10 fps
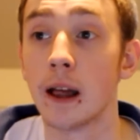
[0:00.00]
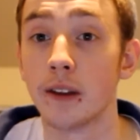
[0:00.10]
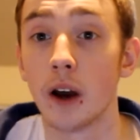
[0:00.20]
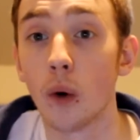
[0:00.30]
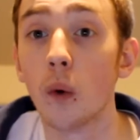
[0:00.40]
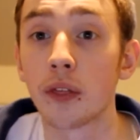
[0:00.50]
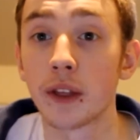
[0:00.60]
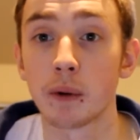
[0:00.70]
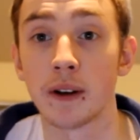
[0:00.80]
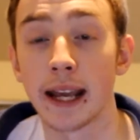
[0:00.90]
Now, the whole
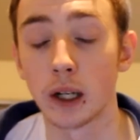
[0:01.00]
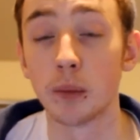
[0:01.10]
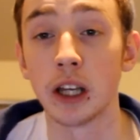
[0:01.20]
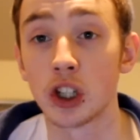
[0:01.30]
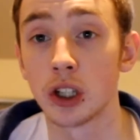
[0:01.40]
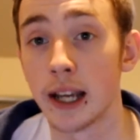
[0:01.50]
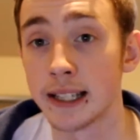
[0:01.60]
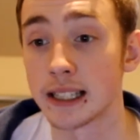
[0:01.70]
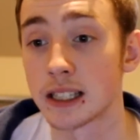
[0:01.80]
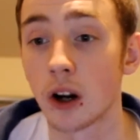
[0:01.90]
thing about neck nomination
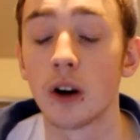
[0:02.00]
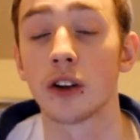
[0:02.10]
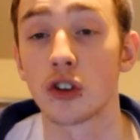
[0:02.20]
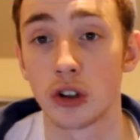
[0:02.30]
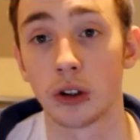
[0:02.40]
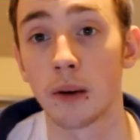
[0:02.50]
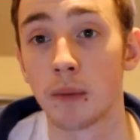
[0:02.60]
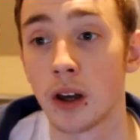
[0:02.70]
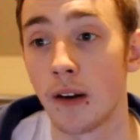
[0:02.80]
is it started in Australia.